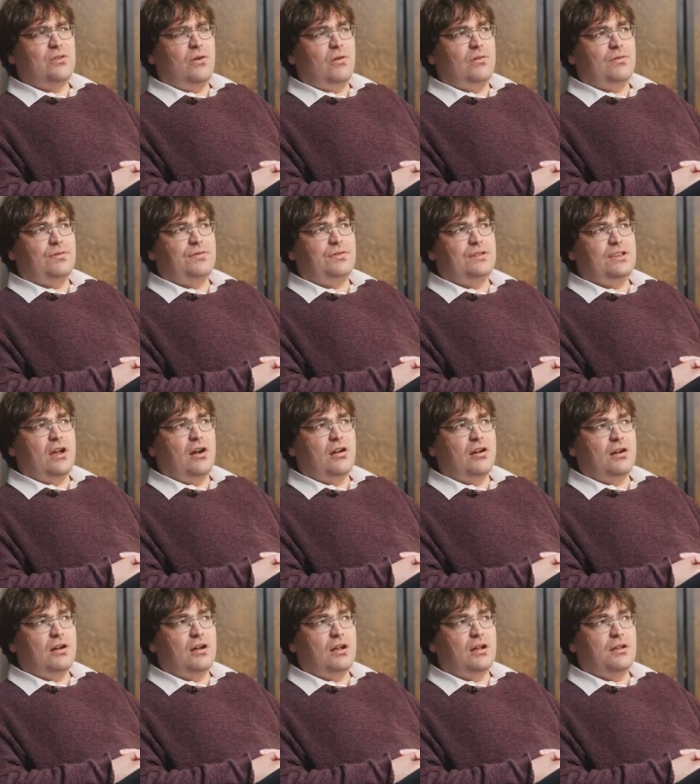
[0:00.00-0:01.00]
of
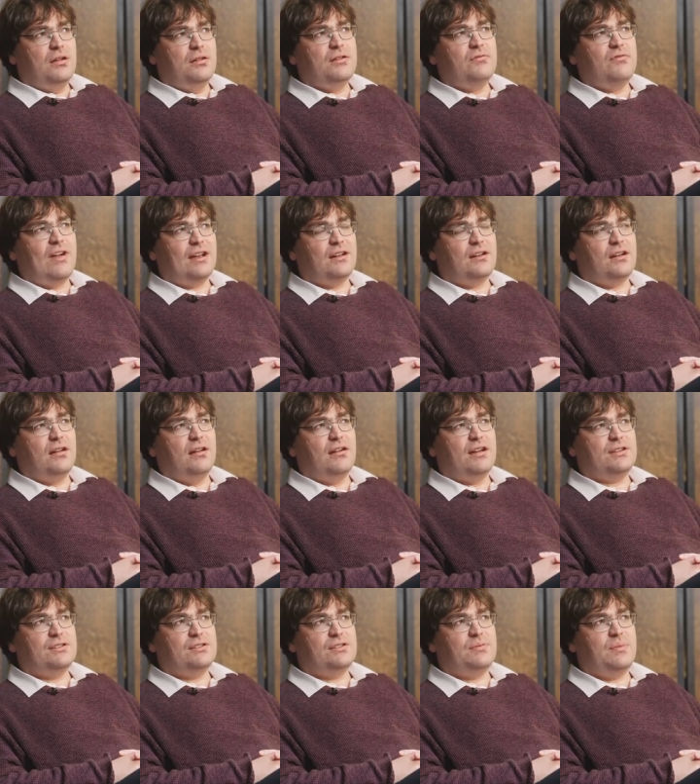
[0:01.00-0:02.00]
younger
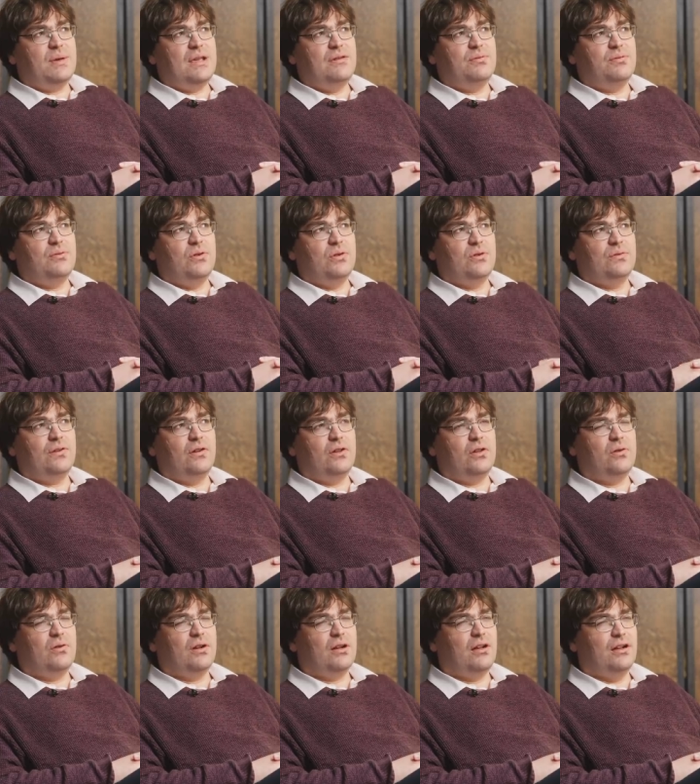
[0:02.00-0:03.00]
radicalized people
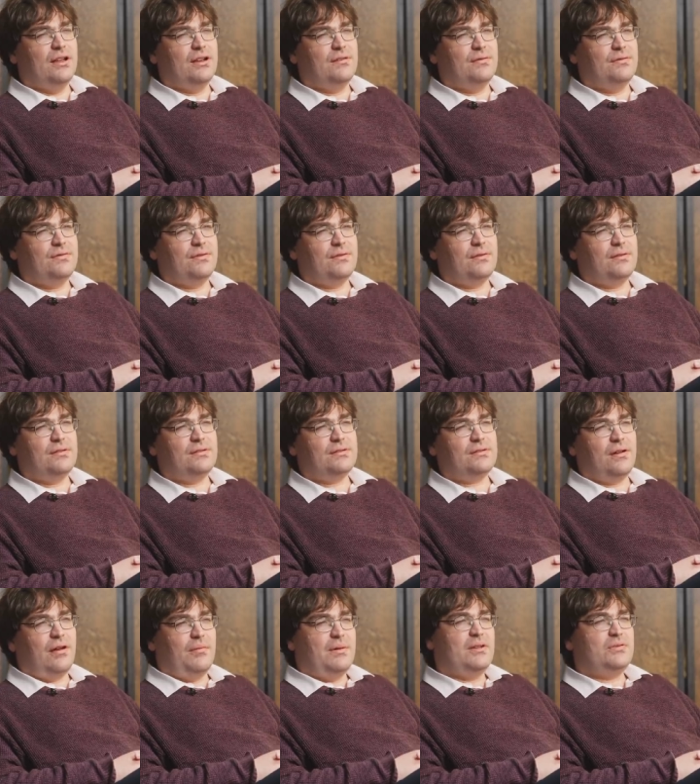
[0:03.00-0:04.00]
who are kind of,
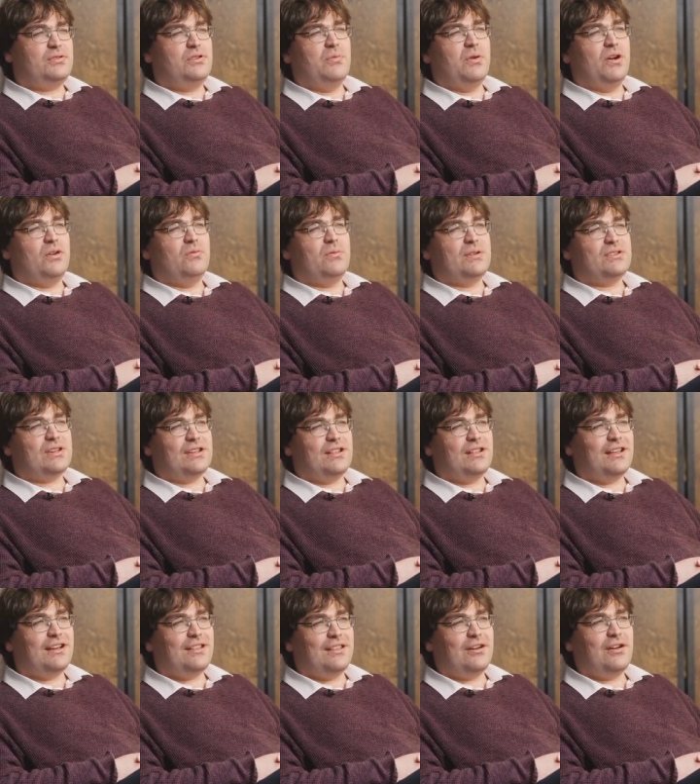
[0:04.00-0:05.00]
I mean, you might almost say that
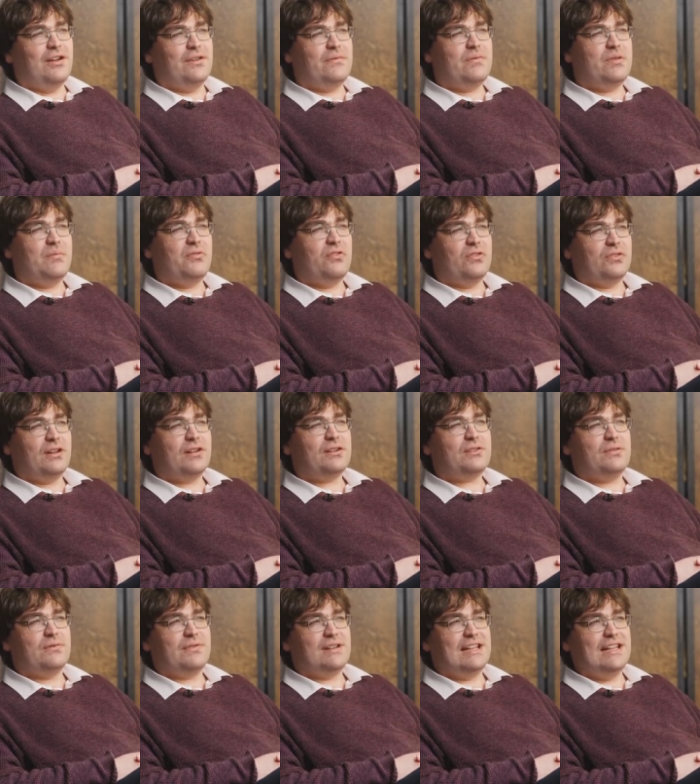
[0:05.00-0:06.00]
they're kind of the
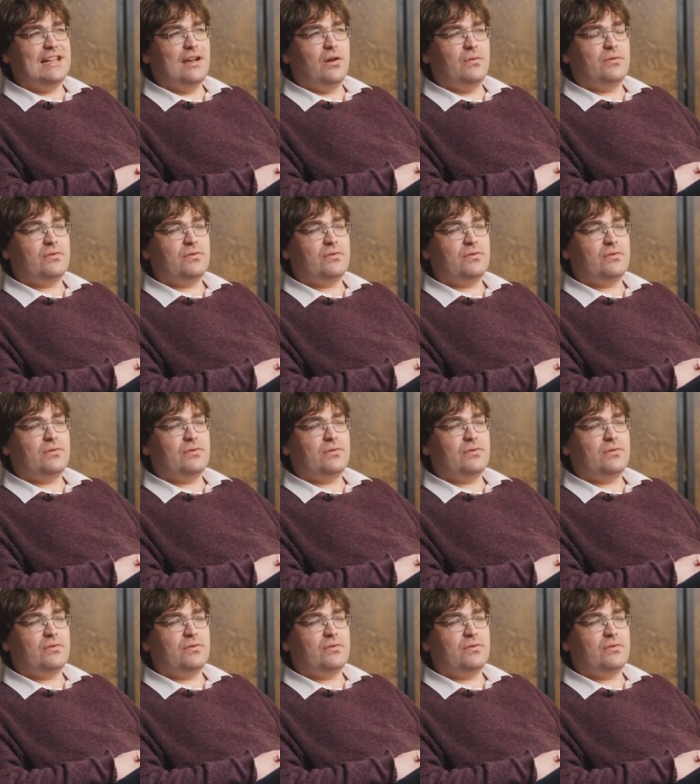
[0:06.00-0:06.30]
product of elite